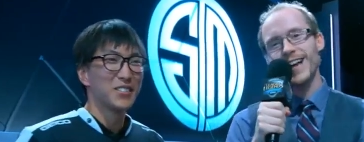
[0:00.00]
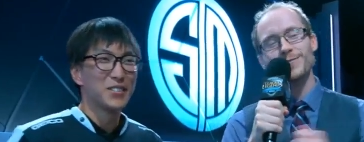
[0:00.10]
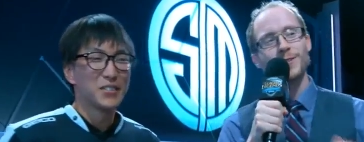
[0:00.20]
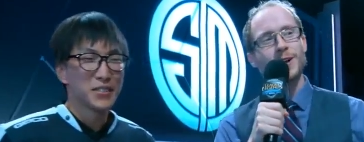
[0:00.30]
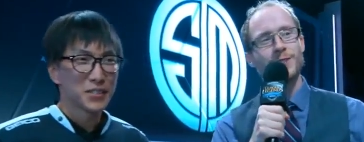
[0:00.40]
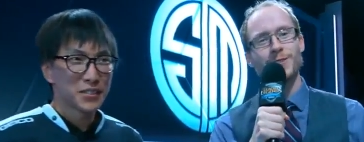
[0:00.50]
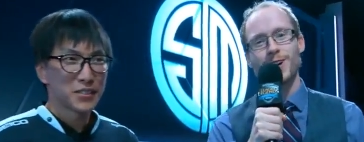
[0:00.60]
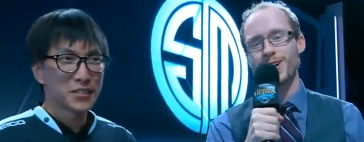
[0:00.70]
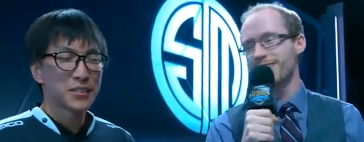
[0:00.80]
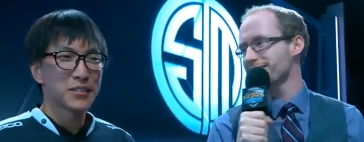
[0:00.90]
Speaker 1: will win
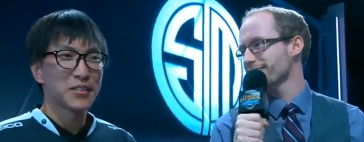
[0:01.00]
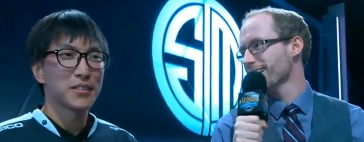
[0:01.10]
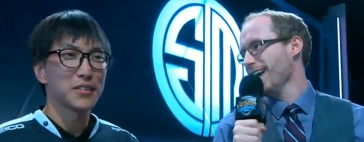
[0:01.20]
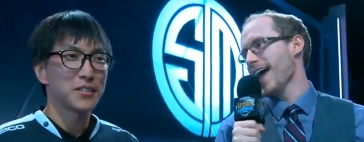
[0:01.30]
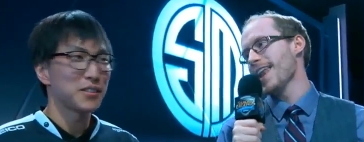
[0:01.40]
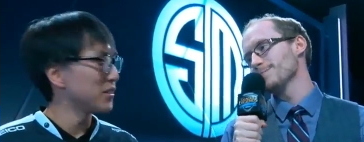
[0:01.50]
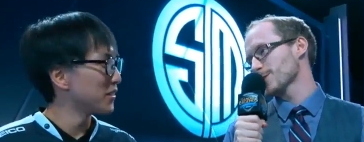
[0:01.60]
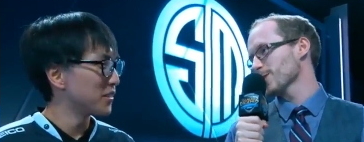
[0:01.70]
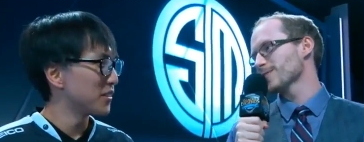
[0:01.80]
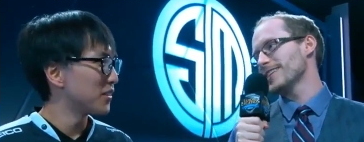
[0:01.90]
Worlds. And I'm sure
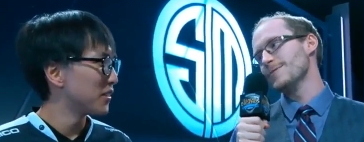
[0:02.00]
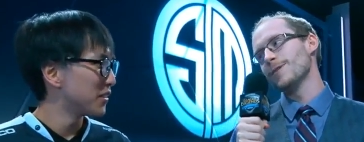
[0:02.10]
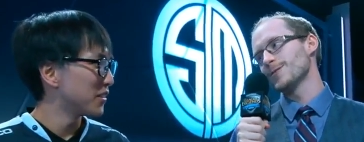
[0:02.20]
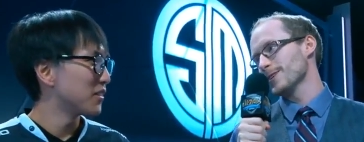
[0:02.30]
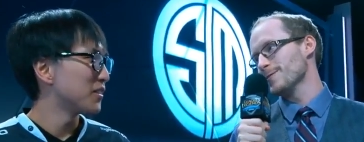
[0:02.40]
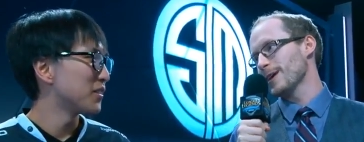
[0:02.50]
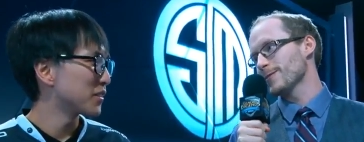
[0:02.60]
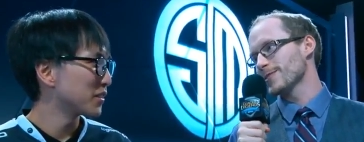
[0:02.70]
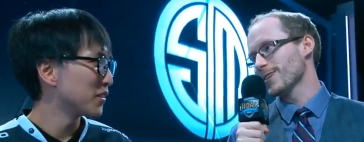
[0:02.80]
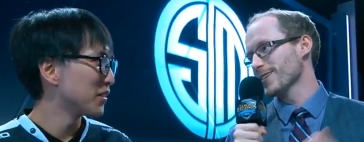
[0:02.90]
Teemo is going to make a
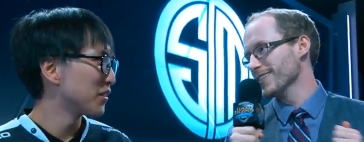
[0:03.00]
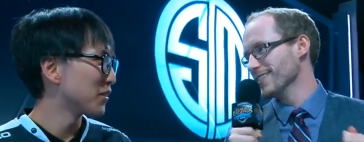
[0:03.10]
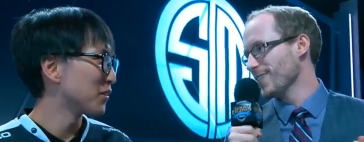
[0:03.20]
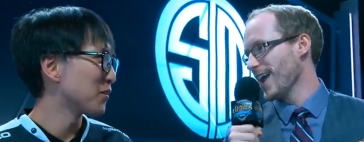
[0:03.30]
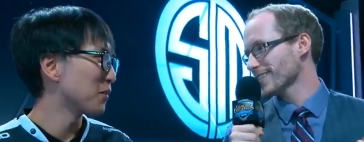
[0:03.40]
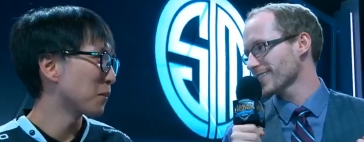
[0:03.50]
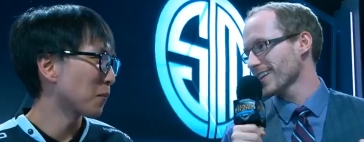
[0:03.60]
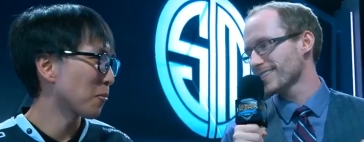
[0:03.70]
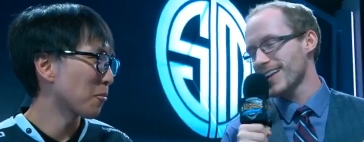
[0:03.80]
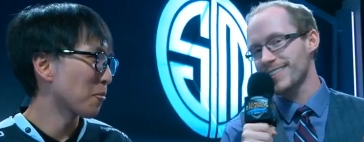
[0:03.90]
return in the finals against
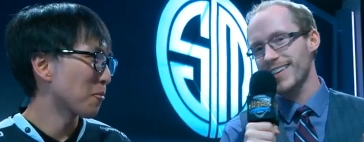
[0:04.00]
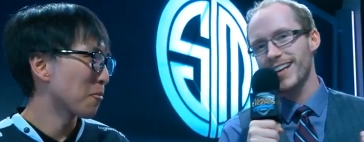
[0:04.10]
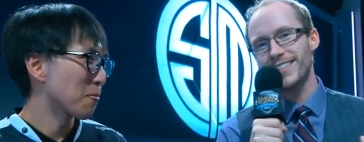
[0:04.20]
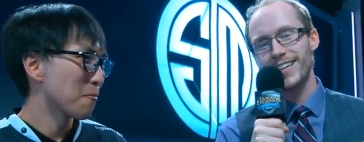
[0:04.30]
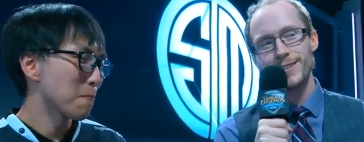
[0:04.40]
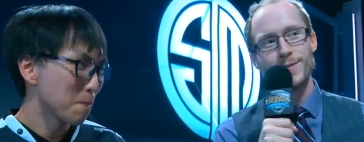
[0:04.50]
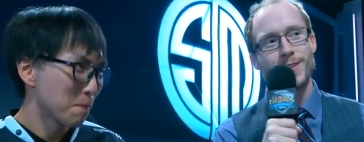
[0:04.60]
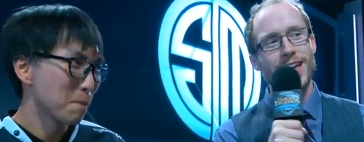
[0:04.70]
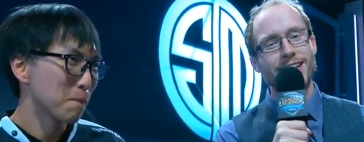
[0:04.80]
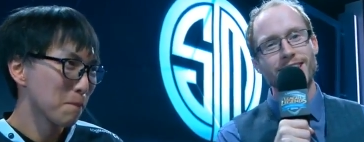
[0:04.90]
SKT. But
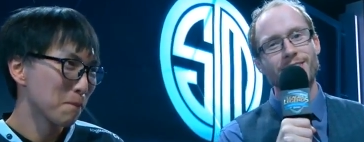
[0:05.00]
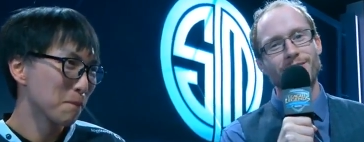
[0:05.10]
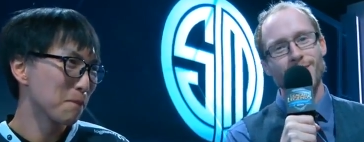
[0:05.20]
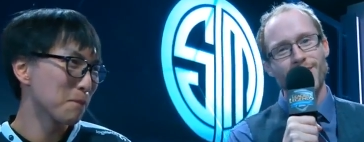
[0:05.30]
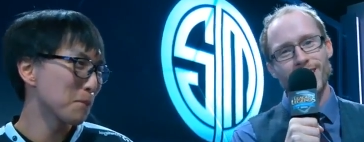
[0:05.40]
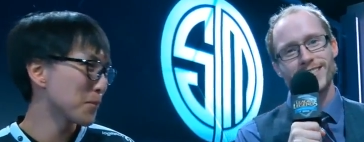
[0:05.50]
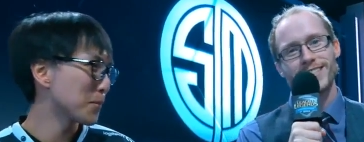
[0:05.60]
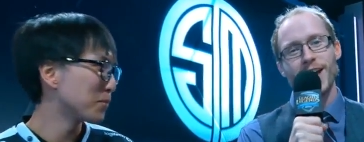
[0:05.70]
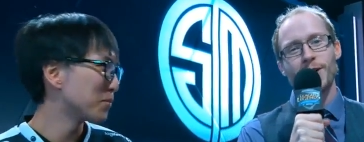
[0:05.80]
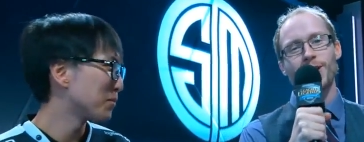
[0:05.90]
that's it for us.
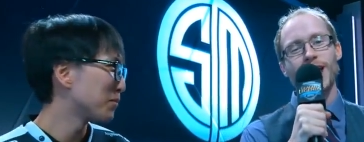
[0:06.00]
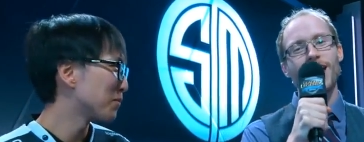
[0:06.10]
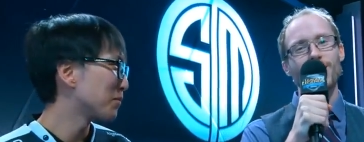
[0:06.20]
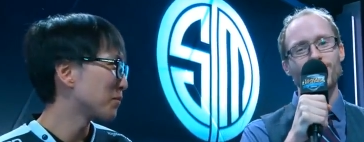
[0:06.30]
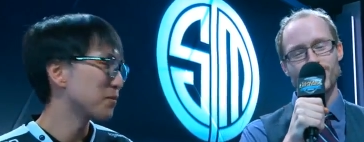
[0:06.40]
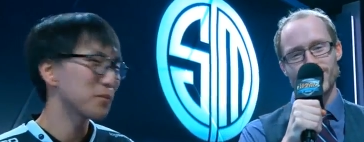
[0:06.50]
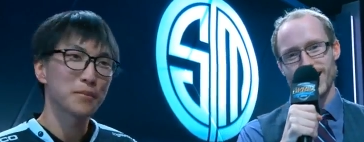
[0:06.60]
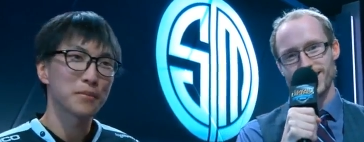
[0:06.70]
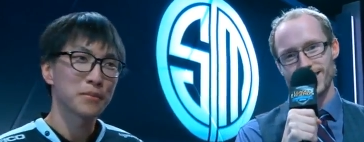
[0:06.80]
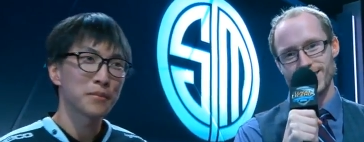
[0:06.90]
We're going to head over to the desk.